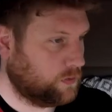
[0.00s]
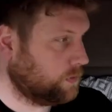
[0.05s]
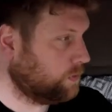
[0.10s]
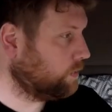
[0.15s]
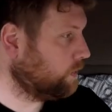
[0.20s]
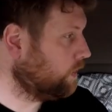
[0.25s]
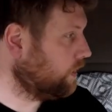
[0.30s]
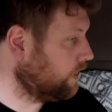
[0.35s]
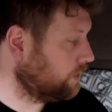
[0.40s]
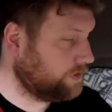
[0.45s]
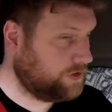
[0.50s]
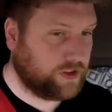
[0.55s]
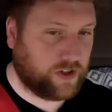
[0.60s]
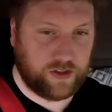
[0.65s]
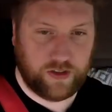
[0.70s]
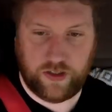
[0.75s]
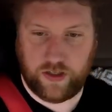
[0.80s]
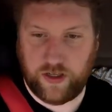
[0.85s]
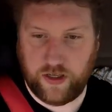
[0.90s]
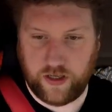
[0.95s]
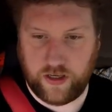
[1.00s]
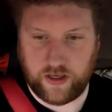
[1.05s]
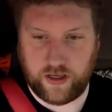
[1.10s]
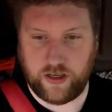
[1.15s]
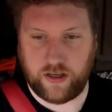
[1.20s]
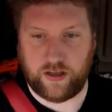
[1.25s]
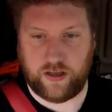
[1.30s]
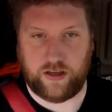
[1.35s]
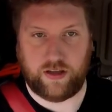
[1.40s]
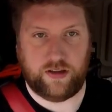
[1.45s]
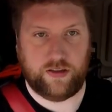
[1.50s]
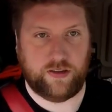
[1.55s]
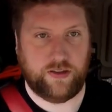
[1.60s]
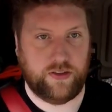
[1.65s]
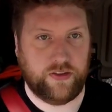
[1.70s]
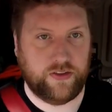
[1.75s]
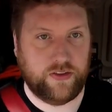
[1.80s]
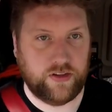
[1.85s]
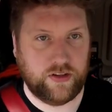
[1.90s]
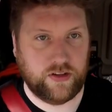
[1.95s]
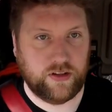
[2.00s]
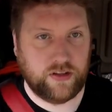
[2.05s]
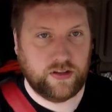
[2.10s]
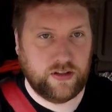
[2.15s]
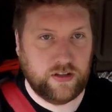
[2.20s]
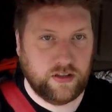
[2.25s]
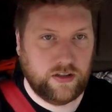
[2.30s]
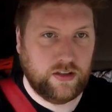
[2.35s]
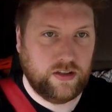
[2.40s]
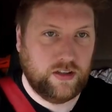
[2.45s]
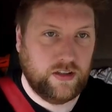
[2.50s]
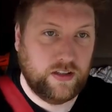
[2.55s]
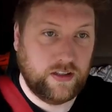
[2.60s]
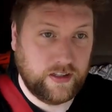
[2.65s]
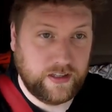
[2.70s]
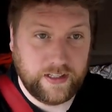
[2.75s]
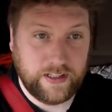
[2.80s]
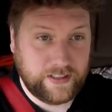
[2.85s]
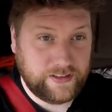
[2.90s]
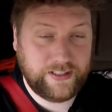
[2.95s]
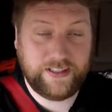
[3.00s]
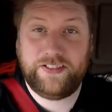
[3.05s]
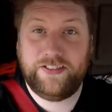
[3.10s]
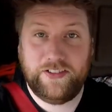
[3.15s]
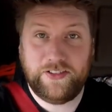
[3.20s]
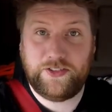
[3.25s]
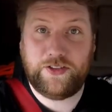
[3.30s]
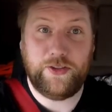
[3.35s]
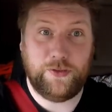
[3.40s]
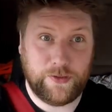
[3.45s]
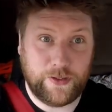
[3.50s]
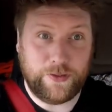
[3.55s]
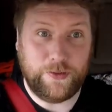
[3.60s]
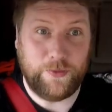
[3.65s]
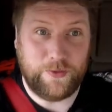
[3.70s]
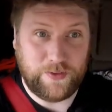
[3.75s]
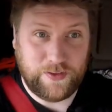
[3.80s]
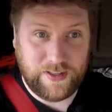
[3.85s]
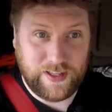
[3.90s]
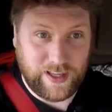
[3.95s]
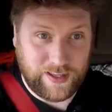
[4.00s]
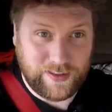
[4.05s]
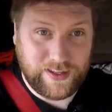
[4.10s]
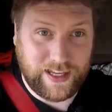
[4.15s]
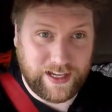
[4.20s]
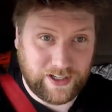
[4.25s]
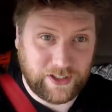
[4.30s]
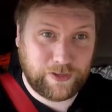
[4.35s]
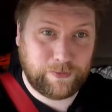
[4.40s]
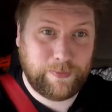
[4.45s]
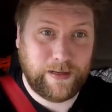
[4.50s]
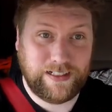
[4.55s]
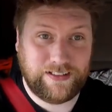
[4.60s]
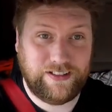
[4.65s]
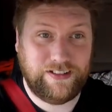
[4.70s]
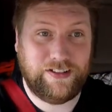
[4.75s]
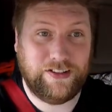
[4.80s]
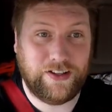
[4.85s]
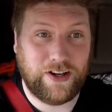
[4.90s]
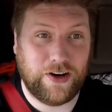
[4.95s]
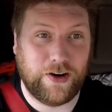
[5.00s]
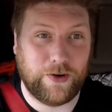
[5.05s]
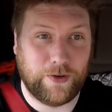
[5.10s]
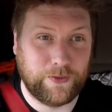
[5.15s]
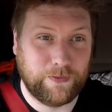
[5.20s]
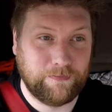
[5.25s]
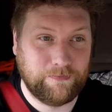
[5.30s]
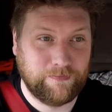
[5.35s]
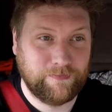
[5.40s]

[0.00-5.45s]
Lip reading: what on earth? This is the route that they expect you to go.